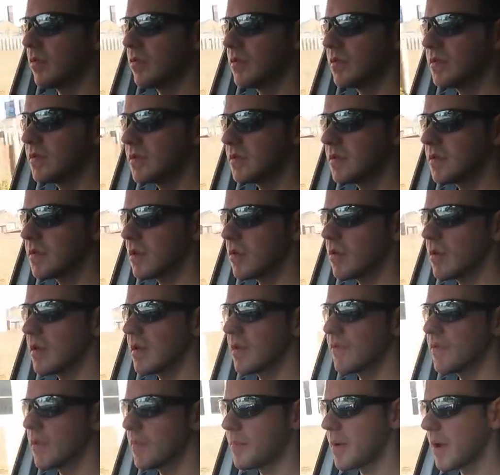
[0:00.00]
does the Zoe
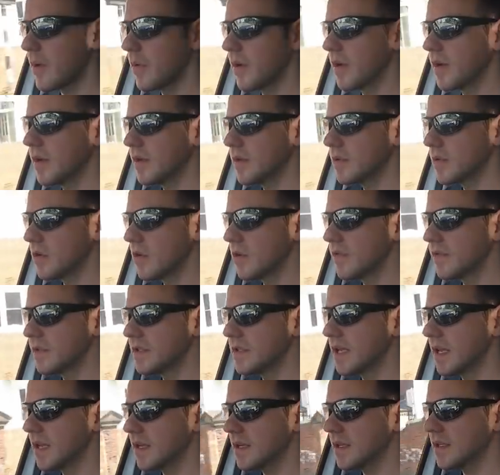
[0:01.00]
have the power to
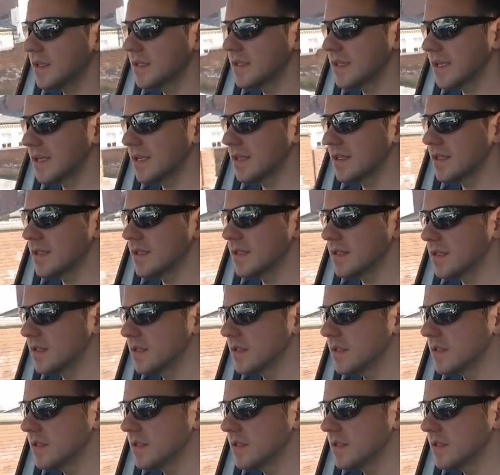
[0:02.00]
overtake a cyclist?